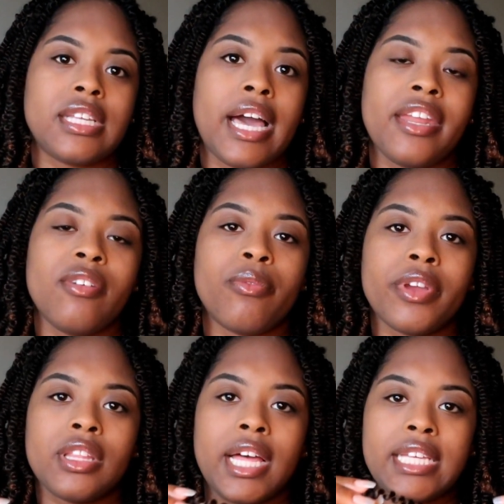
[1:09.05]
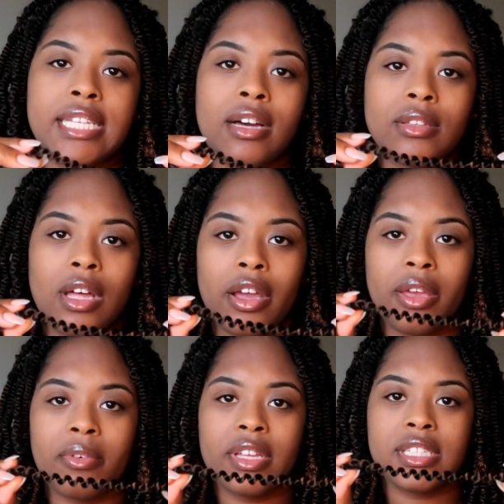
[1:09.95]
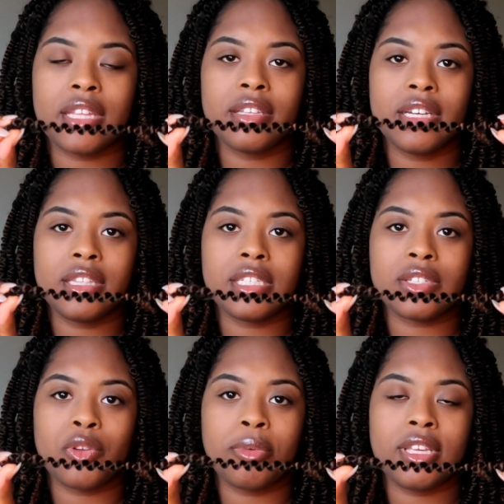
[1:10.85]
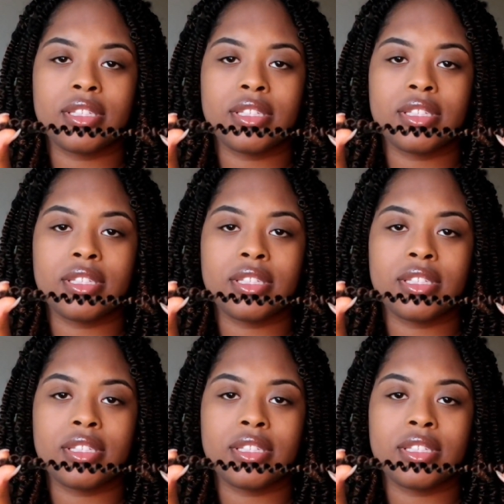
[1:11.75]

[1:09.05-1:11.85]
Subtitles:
I didn't realize how long it was. Like, look at this little